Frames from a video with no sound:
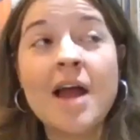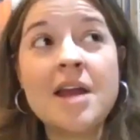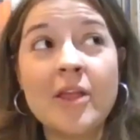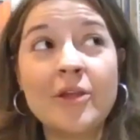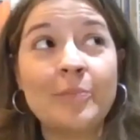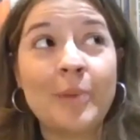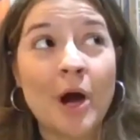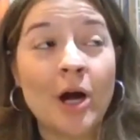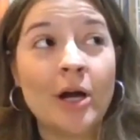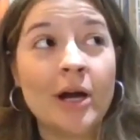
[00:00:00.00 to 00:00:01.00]
another
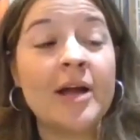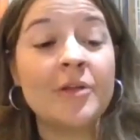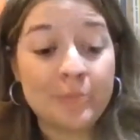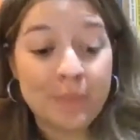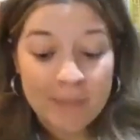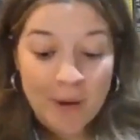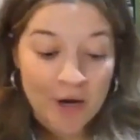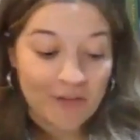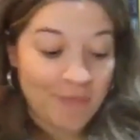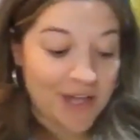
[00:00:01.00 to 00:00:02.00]
big
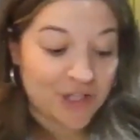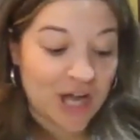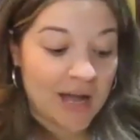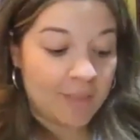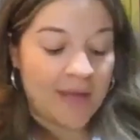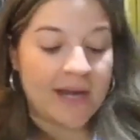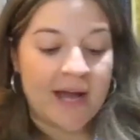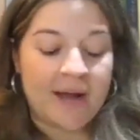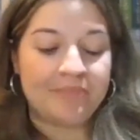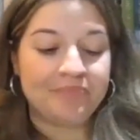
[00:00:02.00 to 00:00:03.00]
part of my job
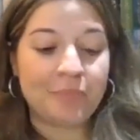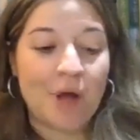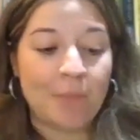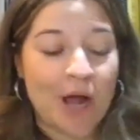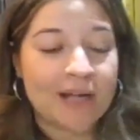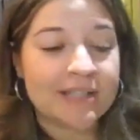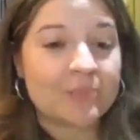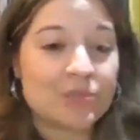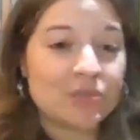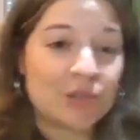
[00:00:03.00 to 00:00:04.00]
and a
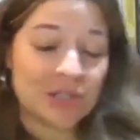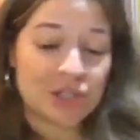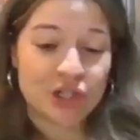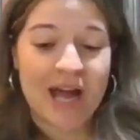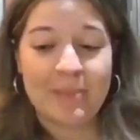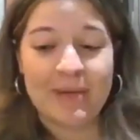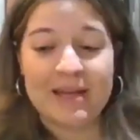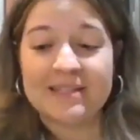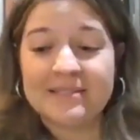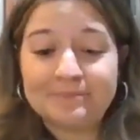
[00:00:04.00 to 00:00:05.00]
practicum student's job
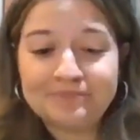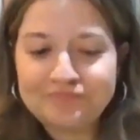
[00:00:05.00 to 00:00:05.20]
is